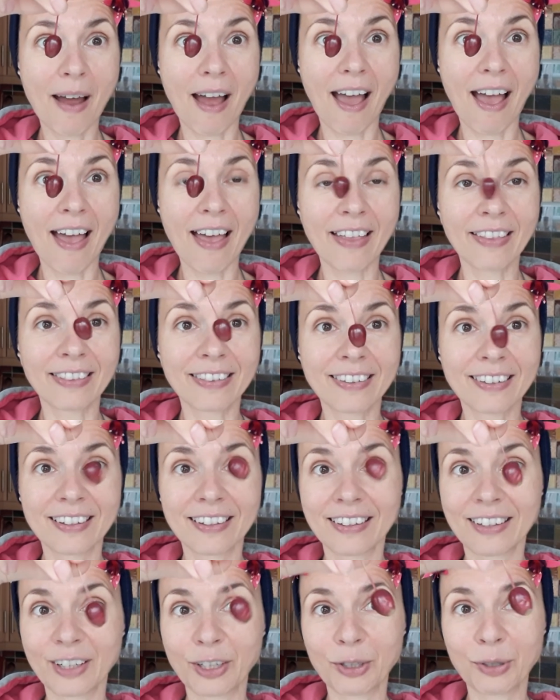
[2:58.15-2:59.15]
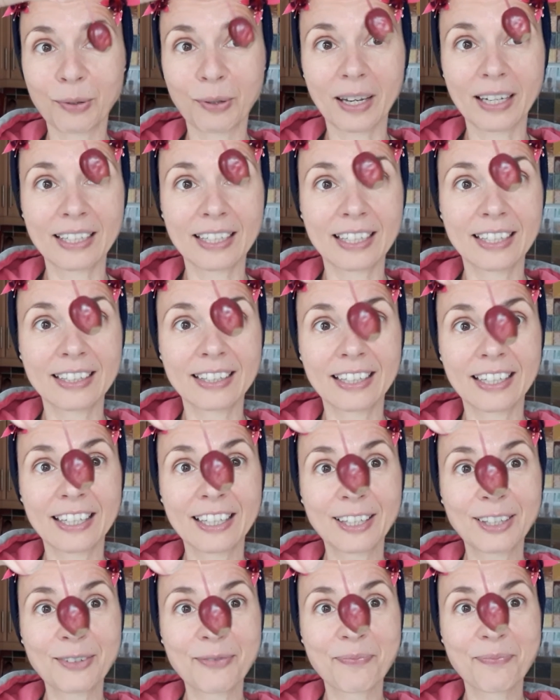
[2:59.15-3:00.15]
and you can eat
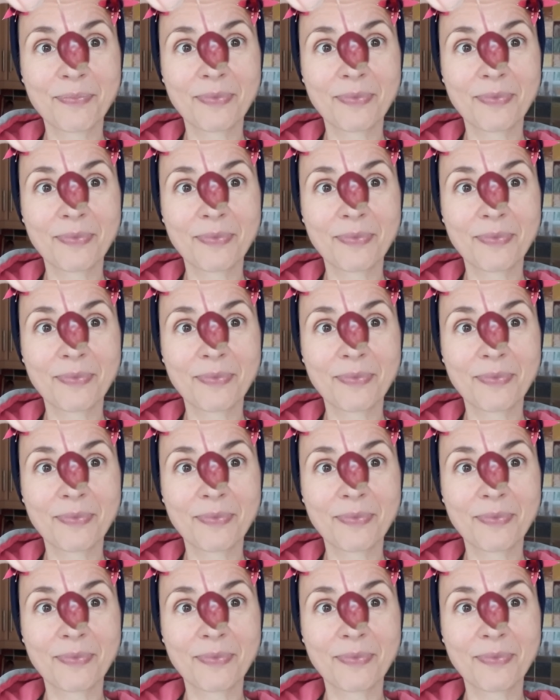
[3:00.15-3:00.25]
it.